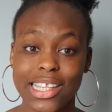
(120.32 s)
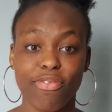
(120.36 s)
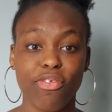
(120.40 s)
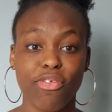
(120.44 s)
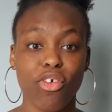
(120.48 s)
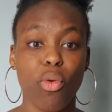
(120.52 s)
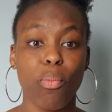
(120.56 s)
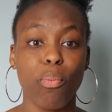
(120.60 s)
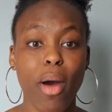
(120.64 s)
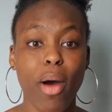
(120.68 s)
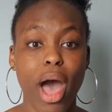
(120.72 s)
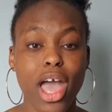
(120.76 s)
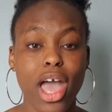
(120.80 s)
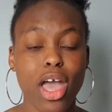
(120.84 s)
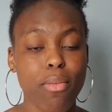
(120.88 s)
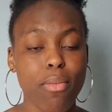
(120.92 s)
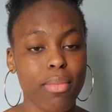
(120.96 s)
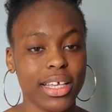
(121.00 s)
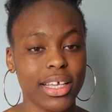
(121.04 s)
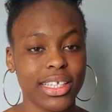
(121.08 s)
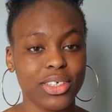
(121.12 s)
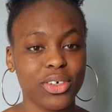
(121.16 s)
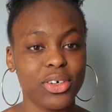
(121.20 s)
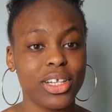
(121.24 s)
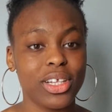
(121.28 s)
for
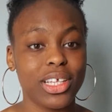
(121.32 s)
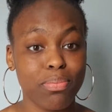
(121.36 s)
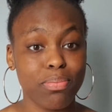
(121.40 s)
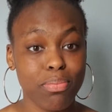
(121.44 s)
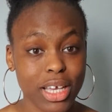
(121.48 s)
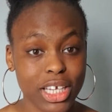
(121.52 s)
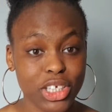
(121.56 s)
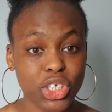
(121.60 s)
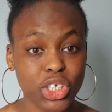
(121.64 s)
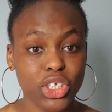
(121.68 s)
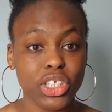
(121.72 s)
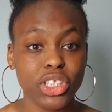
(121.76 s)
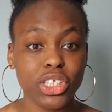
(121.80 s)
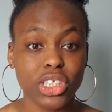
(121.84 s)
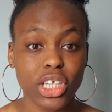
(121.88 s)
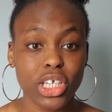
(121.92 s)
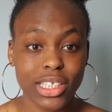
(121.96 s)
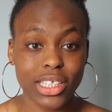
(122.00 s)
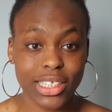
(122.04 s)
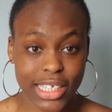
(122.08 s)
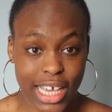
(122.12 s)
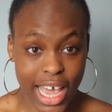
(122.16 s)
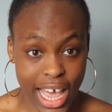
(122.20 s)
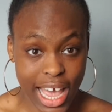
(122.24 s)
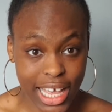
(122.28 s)
Biomedical Admissions
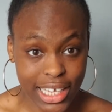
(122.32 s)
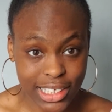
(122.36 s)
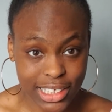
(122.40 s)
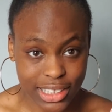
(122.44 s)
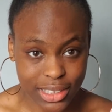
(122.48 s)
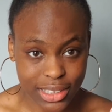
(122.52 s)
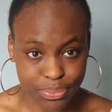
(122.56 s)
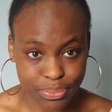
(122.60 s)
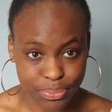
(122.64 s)
Test.